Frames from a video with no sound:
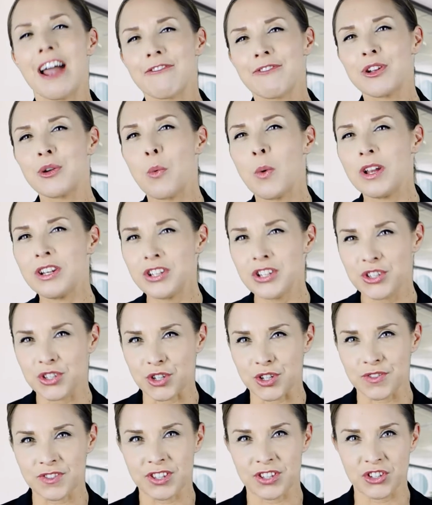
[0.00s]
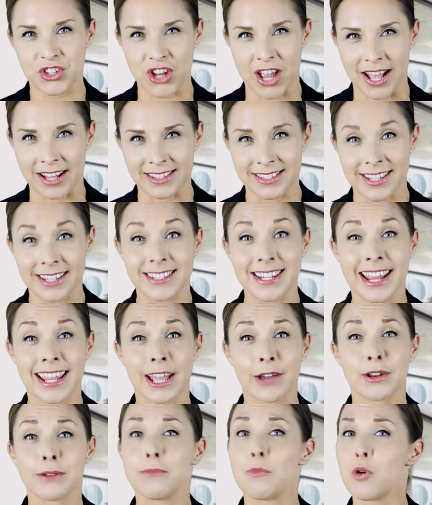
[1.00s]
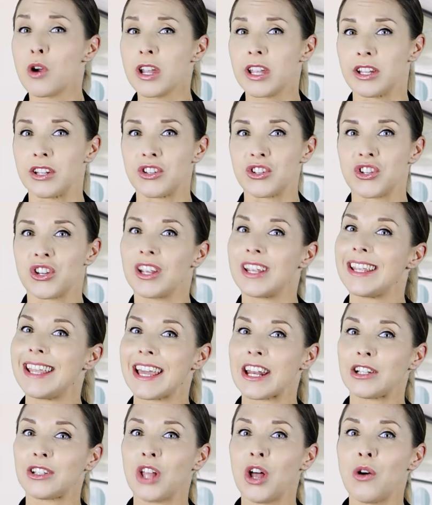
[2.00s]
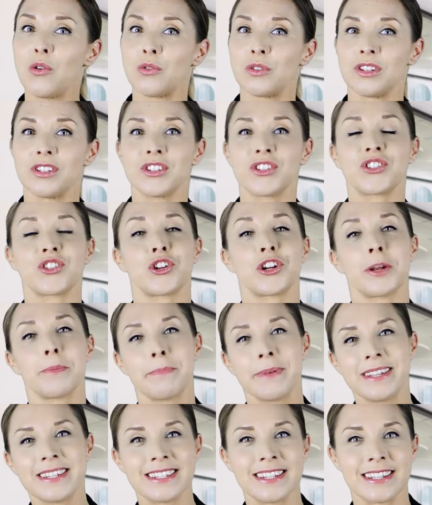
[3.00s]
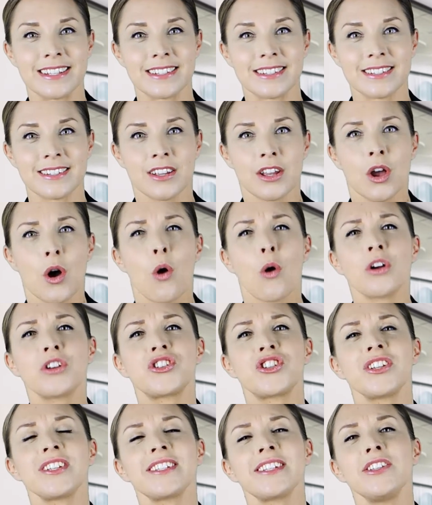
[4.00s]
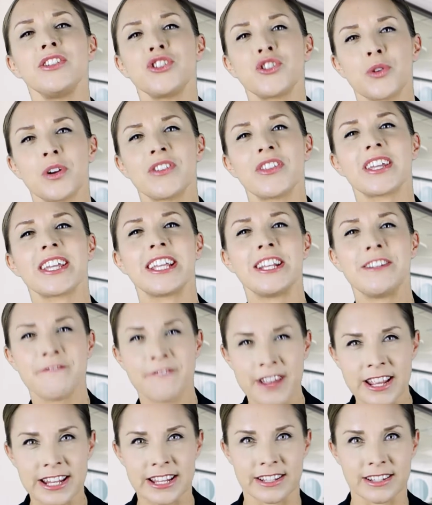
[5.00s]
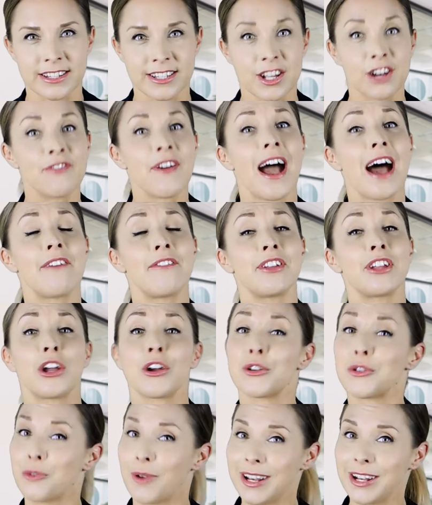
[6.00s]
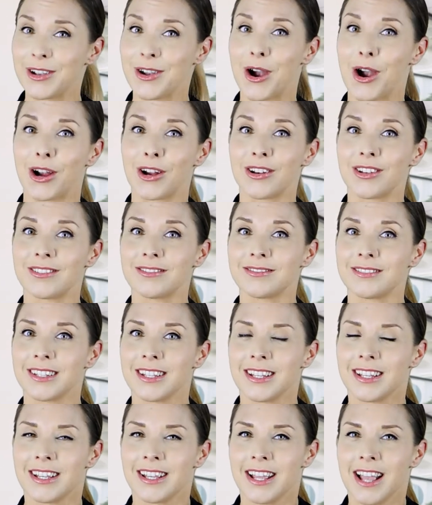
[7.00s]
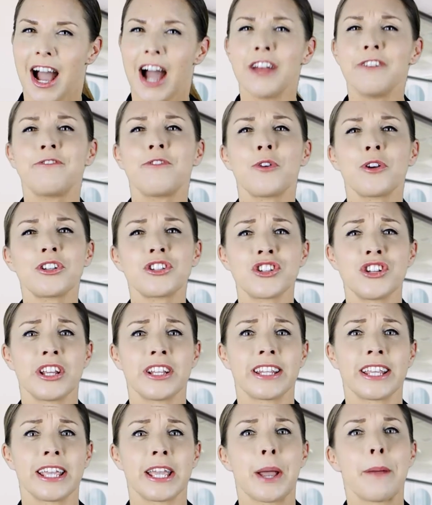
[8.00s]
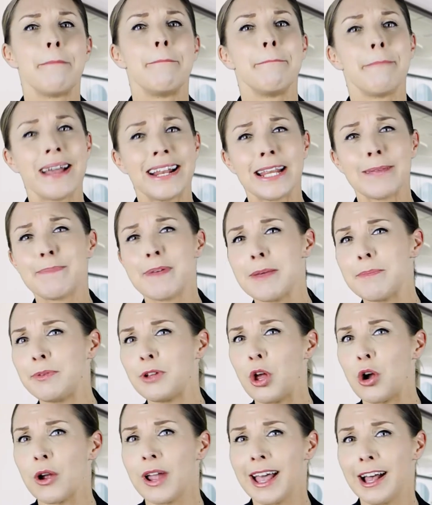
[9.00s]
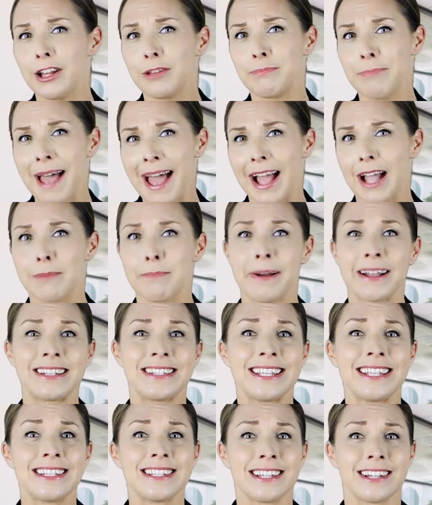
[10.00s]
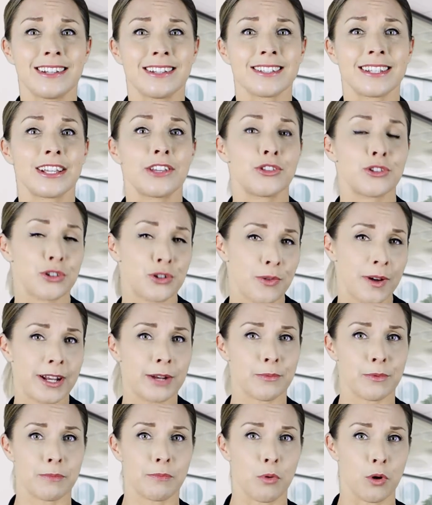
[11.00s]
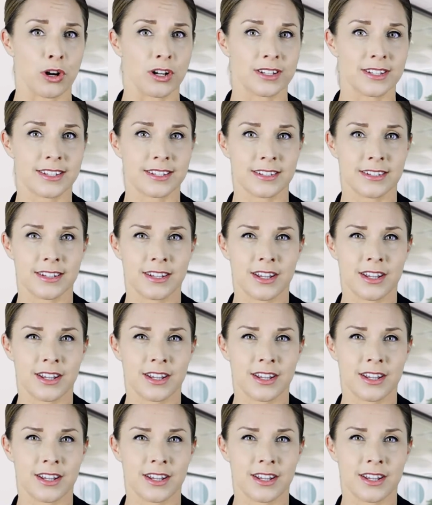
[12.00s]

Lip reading: everyone deserves the chance to take out a mortgage, get a loan to start a business, or just enjoy the convenience of having a credit card. Unfortunately, many people are held back by details in their credit reports.